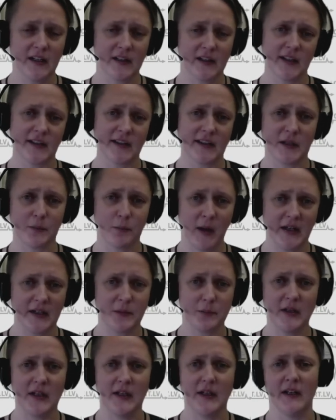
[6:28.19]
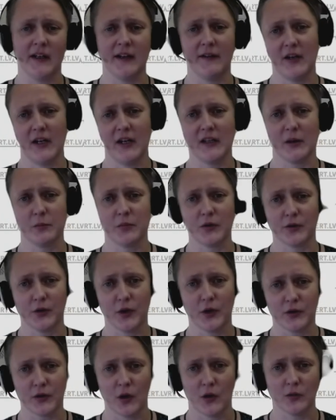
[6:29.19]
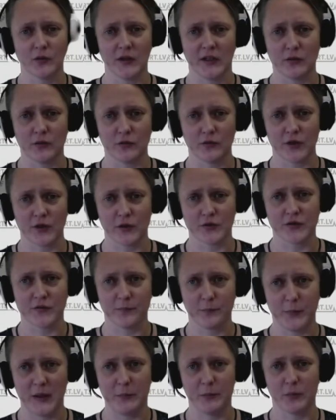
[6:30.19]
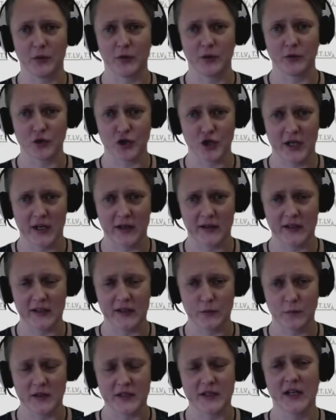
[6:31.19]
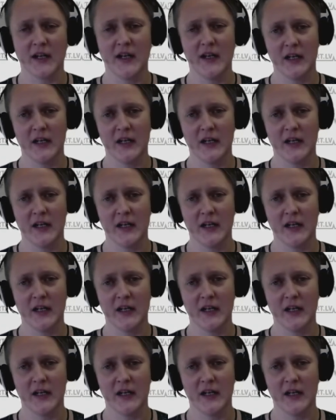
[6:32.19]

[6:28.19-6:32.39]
that it might be available not only to those people you shared it with,